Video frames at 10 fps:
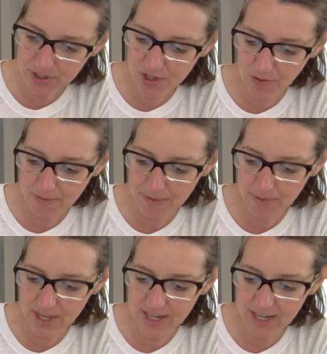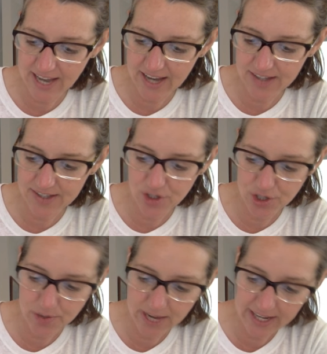to remember that it's
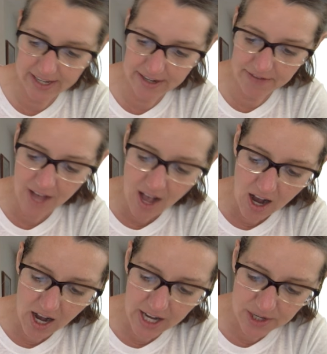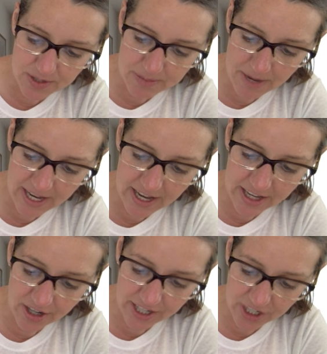S2 negative. I use my
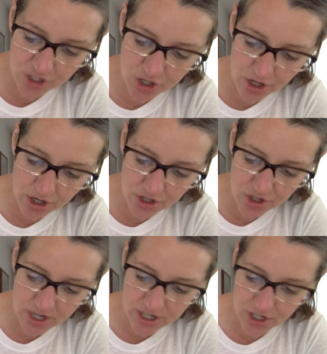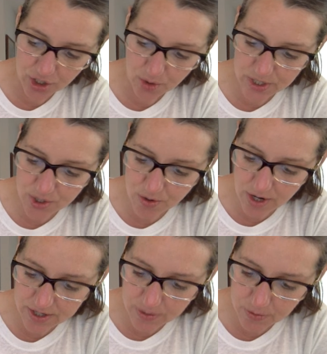ionic charge to the
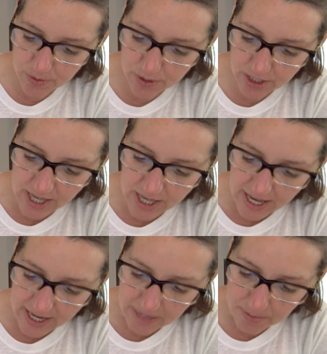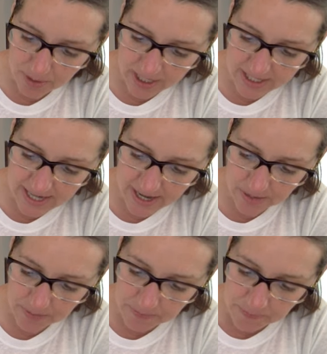crisscross rule and I bring it
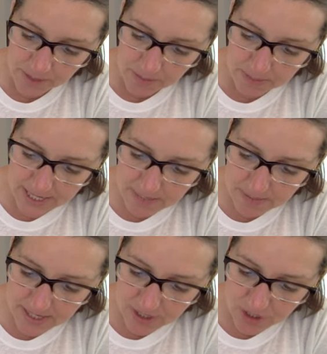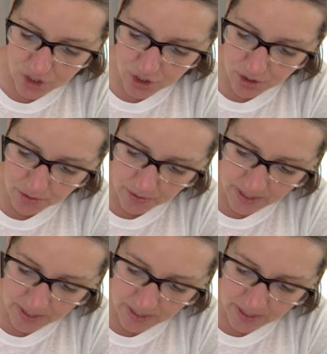down. Pb2,